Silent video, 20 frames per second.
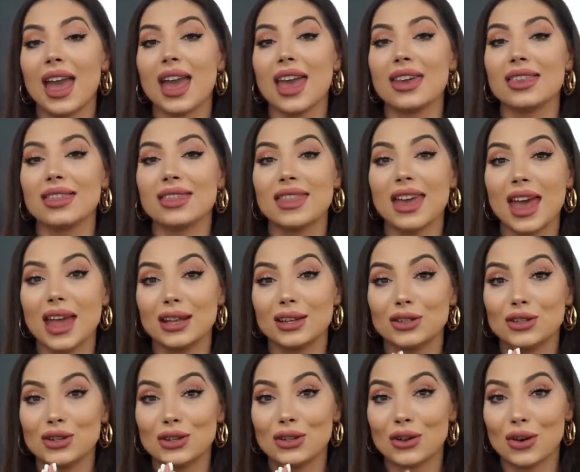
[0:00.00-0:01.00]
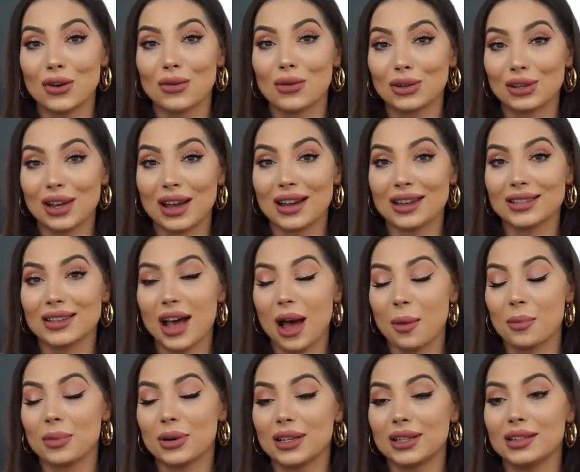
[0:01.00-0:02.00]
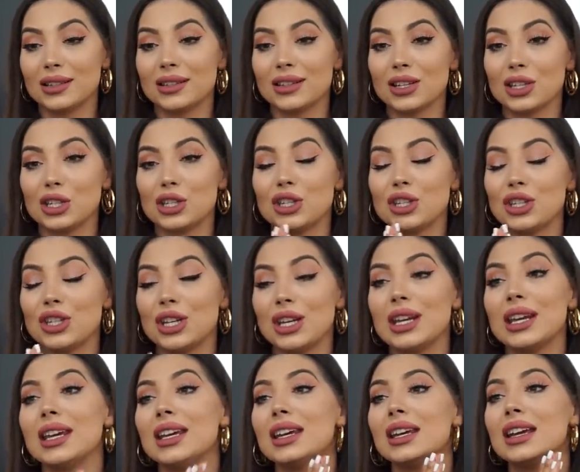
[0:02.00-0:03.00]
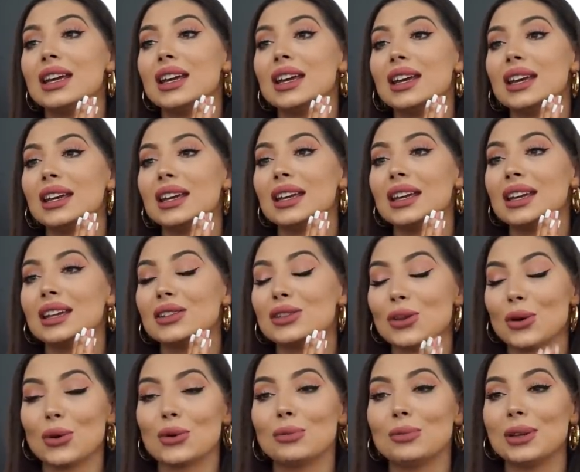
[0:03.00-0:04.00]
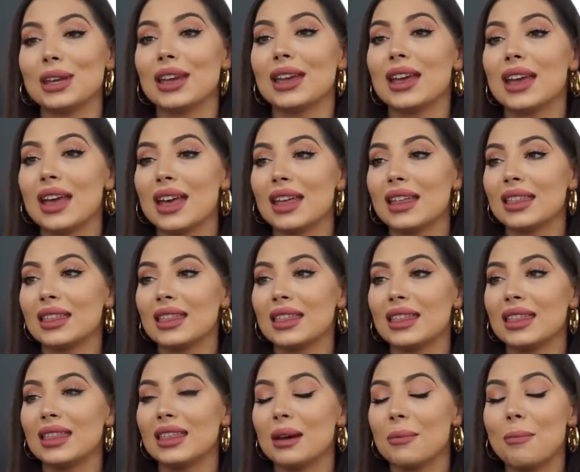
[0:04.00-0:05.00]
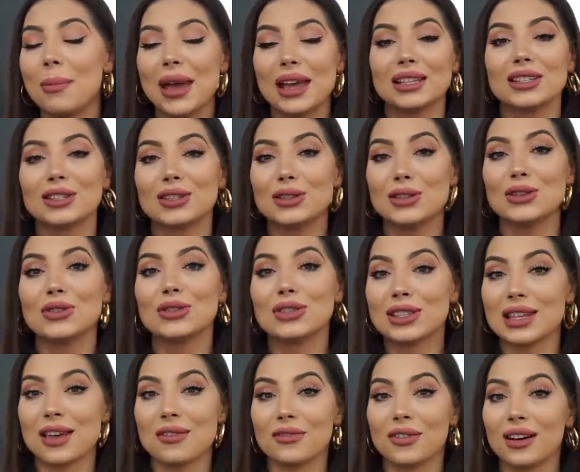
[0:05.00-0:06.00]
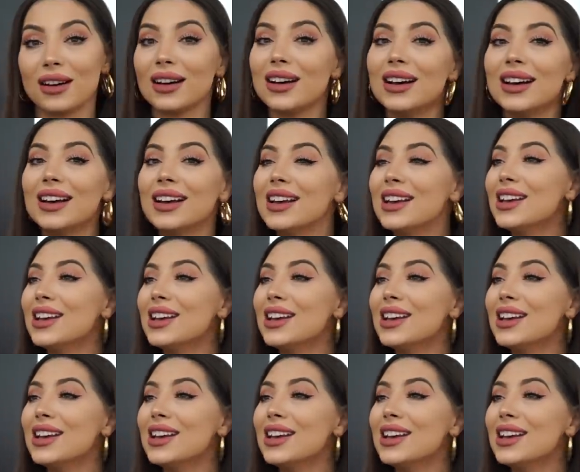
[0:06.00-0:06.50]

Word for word: And then, do you know what, guys, happened? She told me the best news ever.